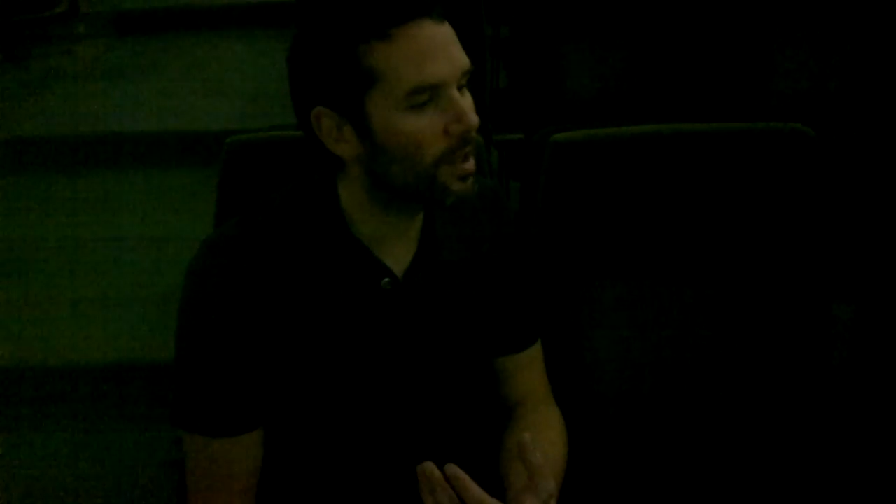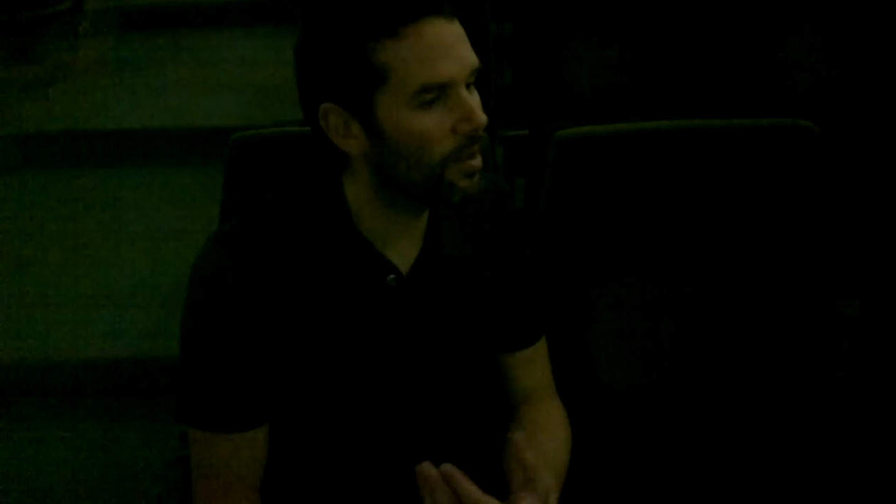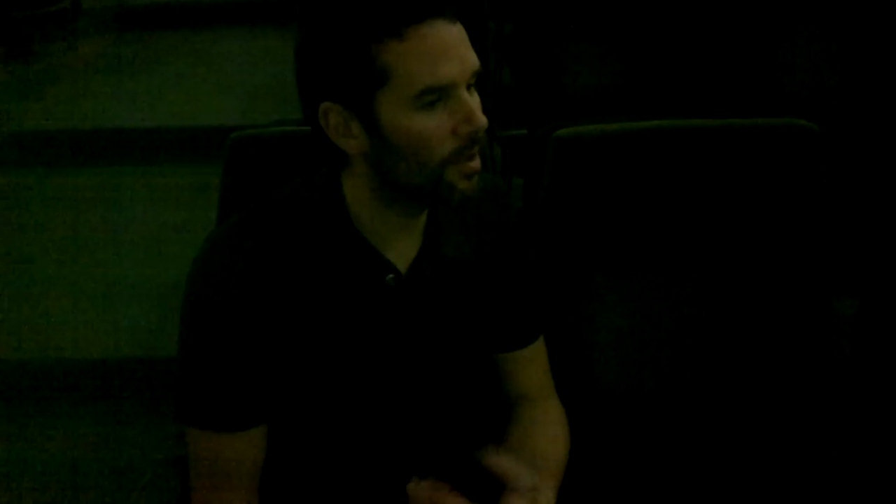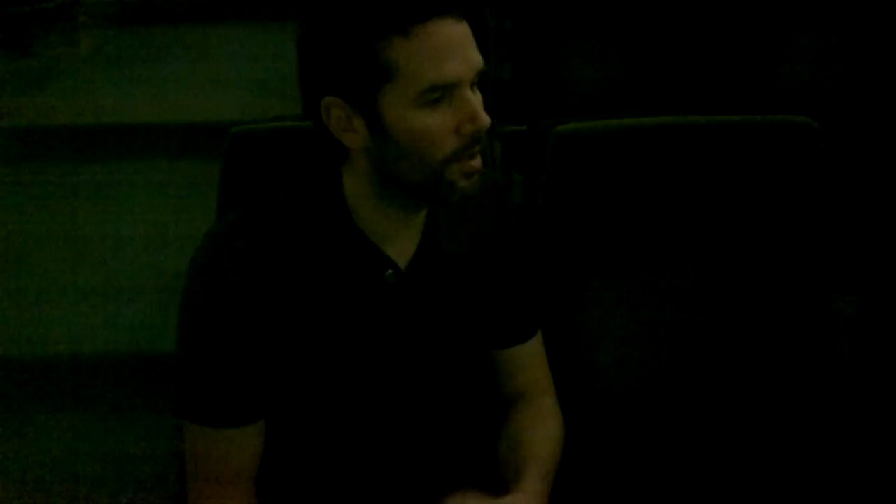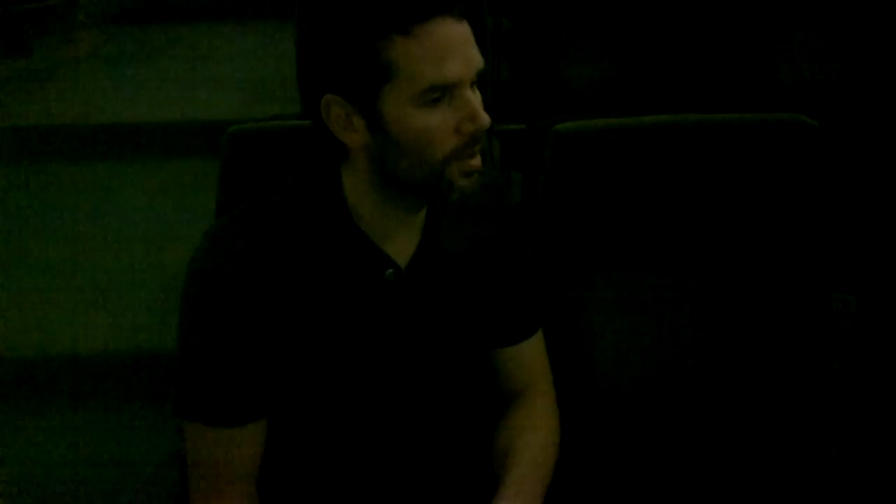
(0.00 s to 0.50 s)

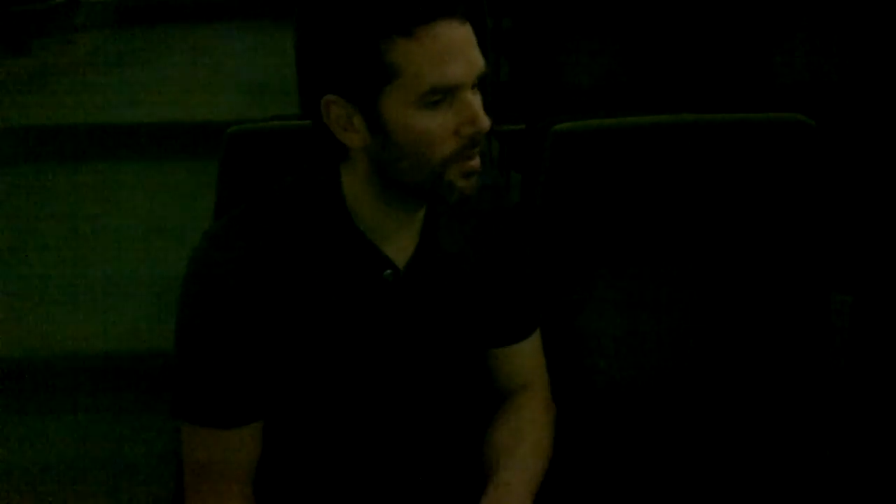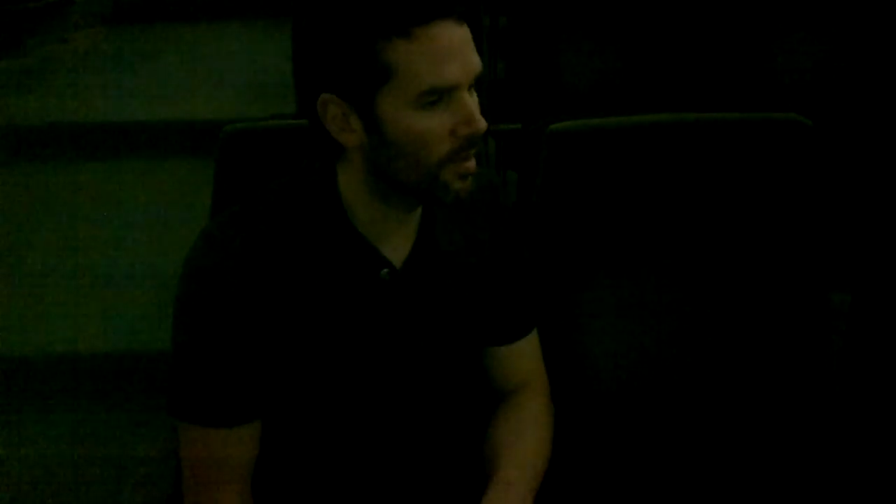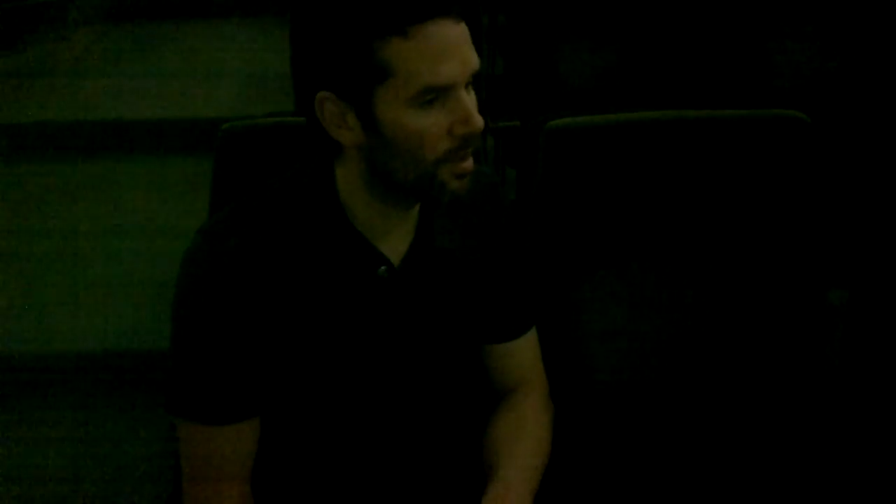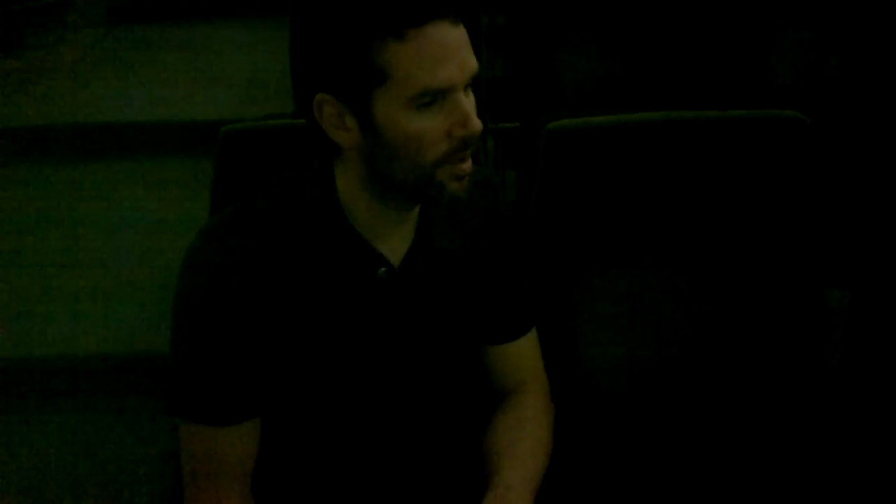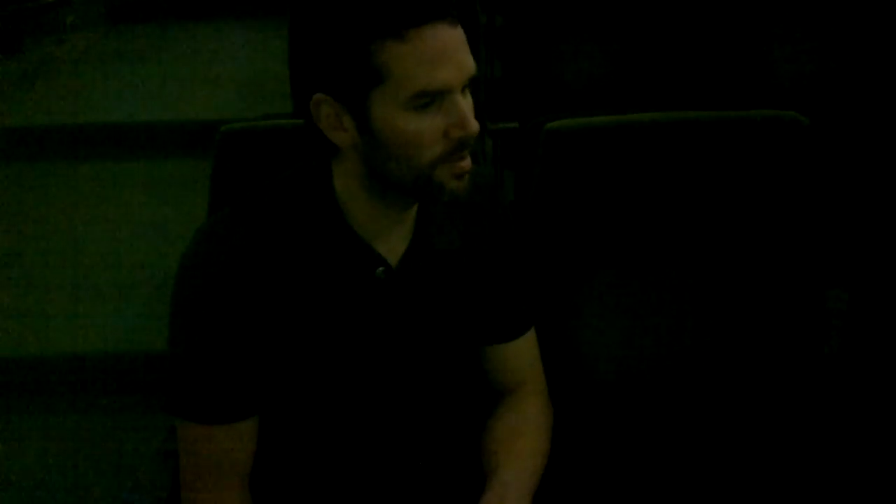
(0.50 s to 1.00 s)
along the
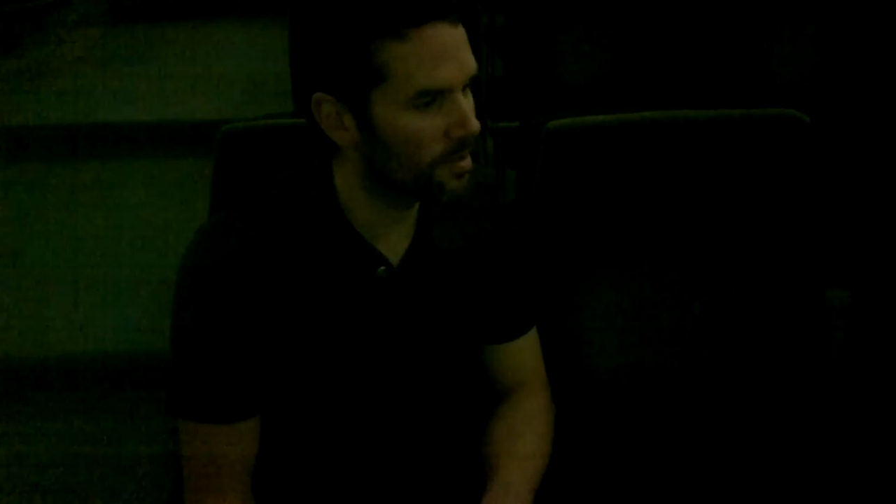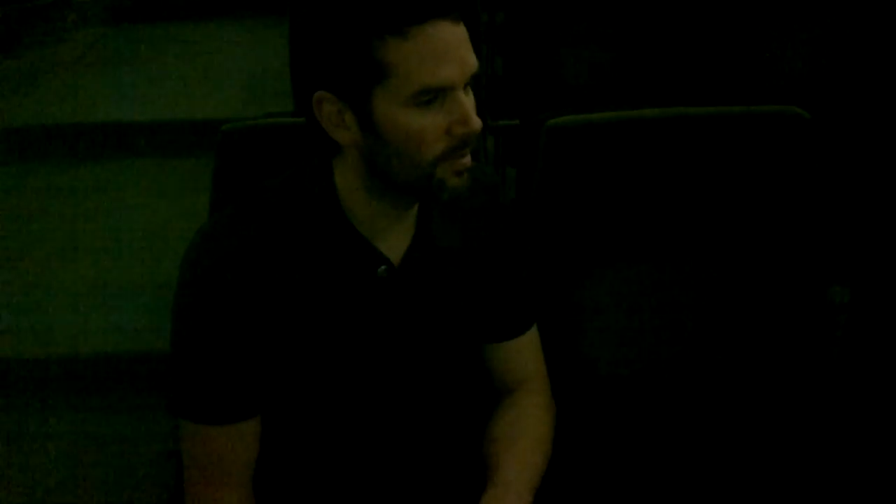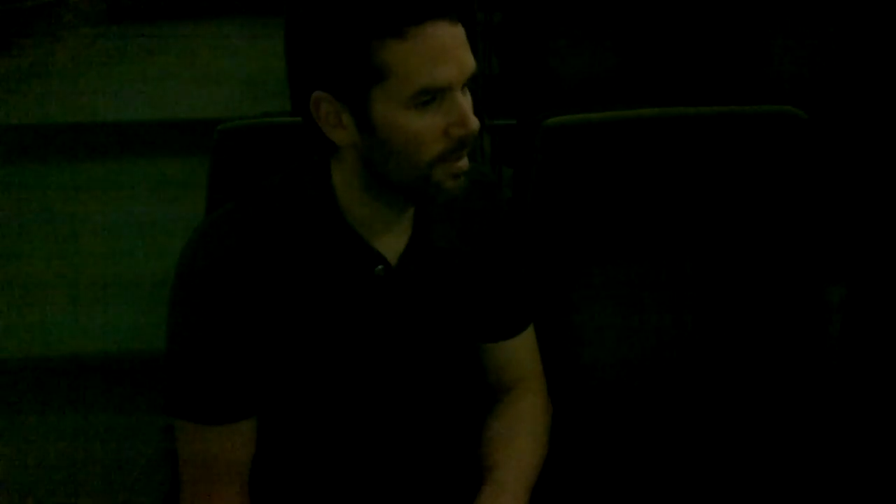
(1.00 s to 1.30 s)
lines